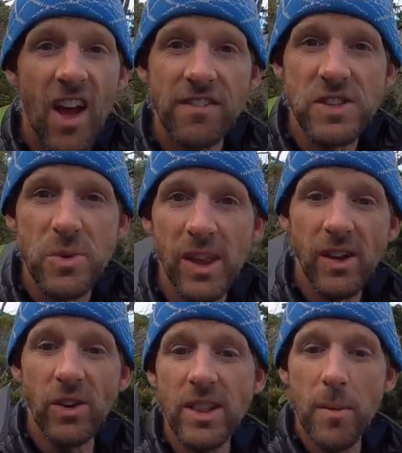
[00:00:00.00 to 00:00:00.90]
Life is really
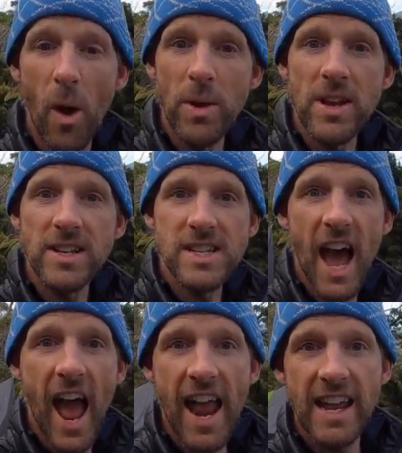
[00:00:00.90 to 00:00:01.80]
good at the moment.
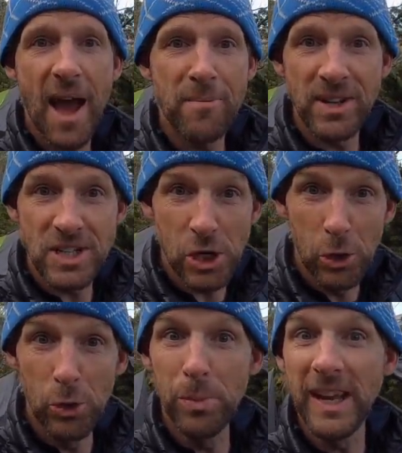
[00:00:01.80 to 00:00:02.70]
Day number
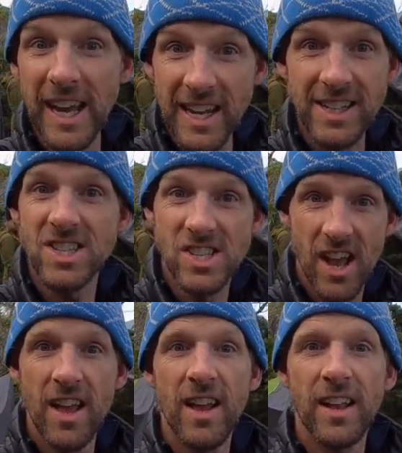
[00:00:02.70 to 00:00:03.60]
2 begins.
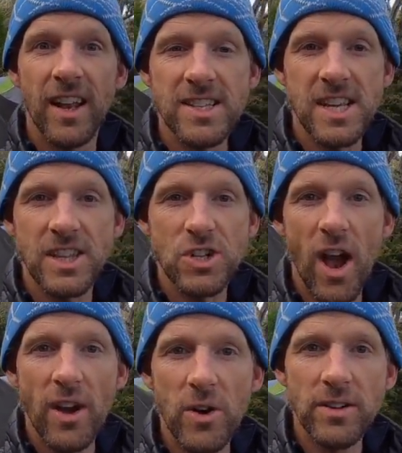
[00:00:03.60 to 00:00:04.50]
Let's hit the
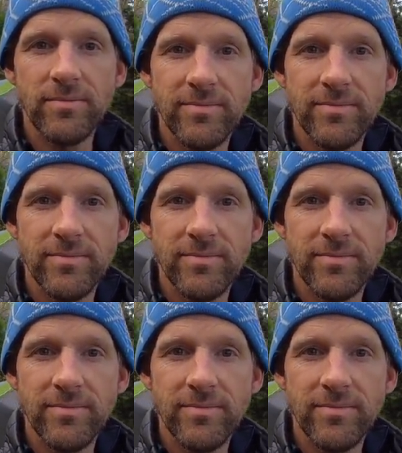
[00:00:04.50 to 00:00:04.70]
trail.